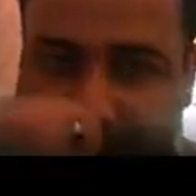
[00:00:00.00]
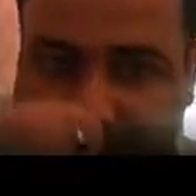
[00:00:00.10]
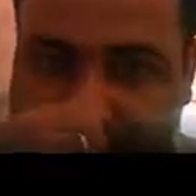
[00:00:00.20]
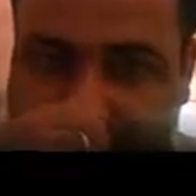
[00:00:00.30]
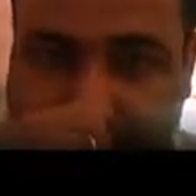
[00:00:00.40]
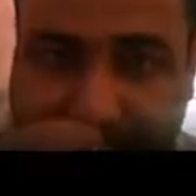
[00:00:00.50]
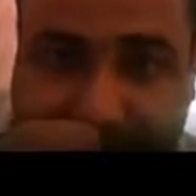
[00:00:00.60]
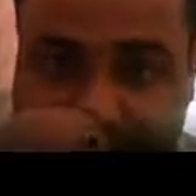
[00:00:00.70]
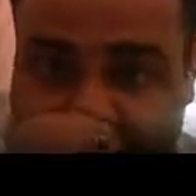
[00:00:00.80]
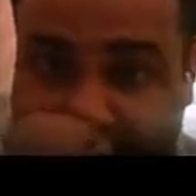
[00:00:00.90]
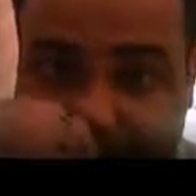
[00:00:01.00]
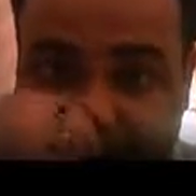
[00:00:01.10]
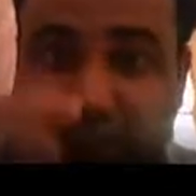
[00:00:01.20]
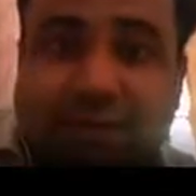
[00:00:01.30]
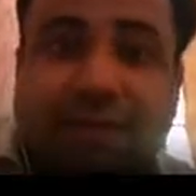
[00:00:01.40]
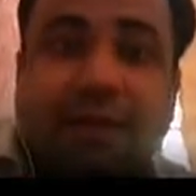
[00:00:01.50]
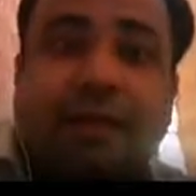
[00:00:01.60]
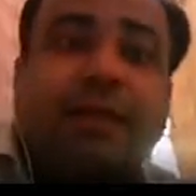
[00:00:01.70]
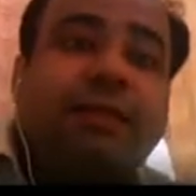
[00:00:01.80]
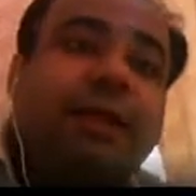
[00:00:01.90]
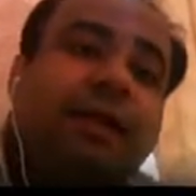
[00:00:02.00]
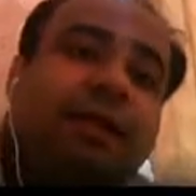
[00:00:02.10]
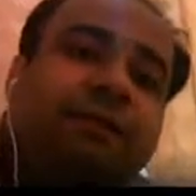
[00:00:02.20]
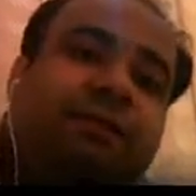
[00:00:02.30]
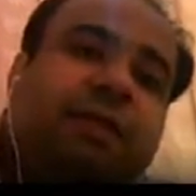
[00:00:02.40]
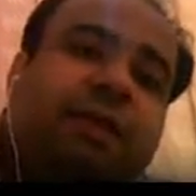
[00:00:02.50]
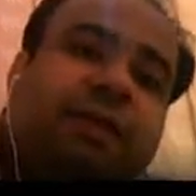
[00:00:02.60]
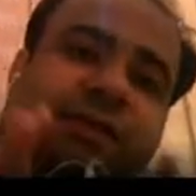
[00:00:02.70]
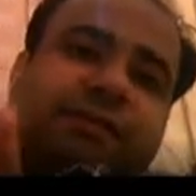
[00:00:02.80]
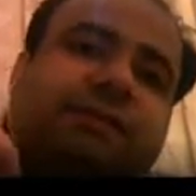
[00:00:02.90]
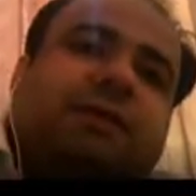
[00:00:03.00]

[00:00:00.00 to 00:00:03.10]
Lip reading: Okay, means that if